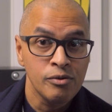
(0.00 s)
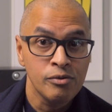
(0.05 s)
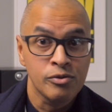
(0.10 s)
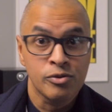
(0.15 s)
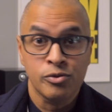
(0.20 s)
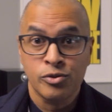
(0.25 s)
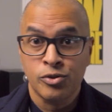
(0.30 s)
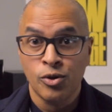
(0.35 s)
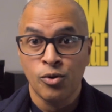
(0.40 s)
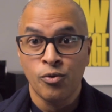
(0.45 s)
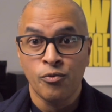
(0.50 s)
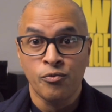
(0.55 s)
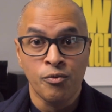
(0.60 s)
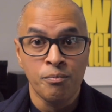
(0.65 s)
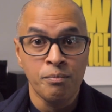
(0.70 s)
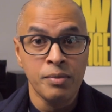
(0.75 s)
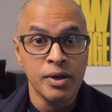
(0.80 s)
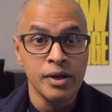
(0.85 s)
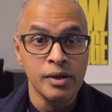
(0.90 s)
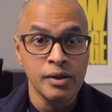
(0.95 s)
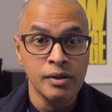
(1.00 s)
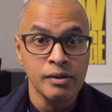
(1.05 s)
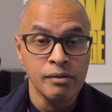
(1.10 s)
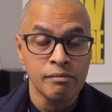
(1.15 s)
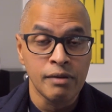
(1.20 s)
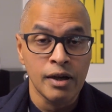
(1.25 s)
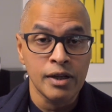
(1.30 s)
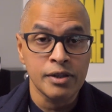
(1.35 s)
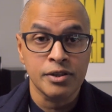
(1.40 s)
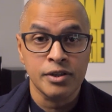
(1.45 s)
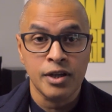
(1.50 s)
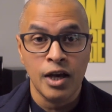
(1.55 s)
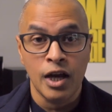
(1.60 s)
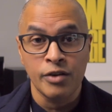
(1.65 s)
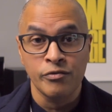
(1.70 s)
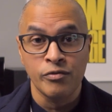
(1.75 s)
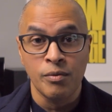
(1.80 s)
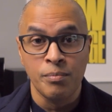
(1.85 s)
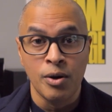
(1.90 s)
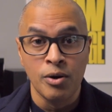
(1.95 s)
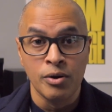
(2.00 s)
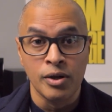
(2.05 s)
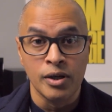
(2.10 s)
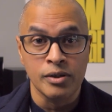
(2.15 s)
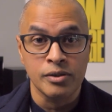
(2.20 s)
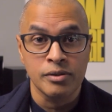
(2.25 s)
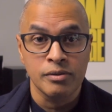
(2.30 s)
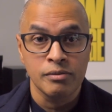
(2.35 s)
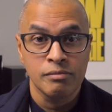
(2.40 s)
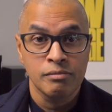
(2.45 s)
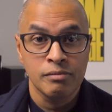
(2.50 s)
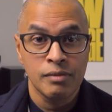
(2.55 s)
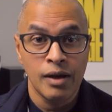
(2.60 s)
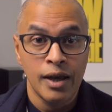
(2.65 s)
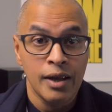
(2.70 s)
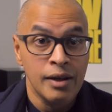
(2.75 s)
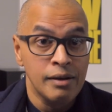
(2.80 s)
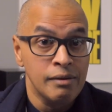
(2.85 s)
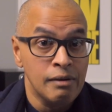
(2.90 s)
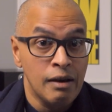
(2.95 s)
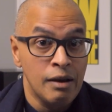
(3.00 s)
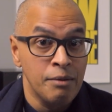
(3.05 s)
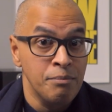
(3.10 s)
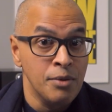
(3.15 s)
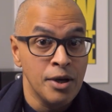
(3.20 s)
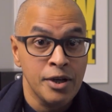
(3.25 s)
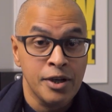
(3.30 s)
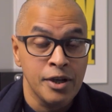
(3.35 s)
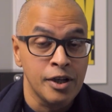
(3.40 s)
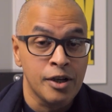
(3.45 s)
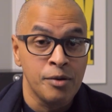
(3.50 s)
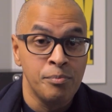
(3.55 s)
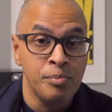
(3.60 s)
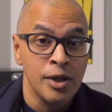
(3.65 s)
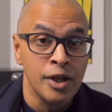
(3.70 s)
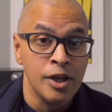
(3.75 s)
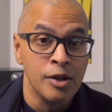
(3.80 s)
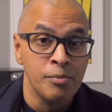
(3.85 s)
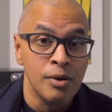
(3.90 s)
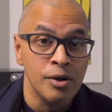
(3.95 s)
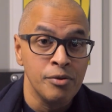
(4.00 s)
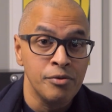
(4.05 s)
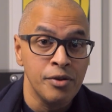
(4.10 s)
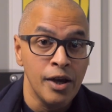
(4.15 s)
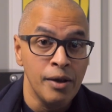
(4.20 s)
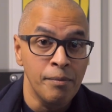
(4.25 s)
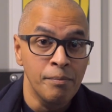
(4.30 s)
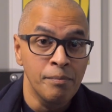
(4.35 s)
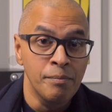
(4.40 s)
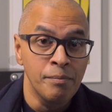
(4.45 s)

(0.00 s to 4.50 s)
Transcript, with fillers: So for me, that's kind of a bonus, and I'm not going to complain about that.